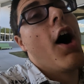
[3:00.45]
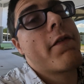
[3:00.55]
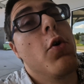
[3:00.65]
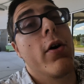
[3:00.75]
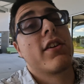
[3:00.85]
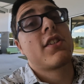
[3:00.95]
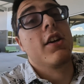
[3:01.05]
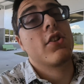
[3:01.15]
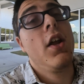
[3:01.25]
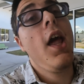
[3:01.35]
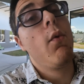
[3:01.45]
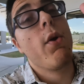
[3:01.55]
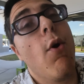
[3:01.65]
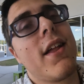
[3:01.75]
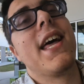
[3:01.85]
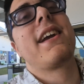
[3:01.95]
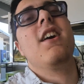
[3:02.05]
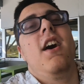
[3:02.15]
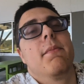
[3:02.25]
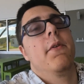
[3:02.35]
Of course, because we want that
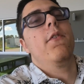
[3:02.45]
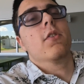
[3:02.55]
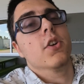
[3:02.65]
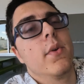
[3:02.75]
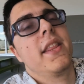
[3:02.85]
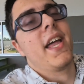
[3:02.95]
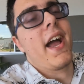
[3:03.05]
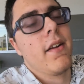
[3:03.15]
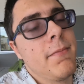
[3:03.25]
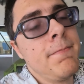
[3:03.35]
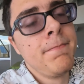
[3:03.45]
con before doing that.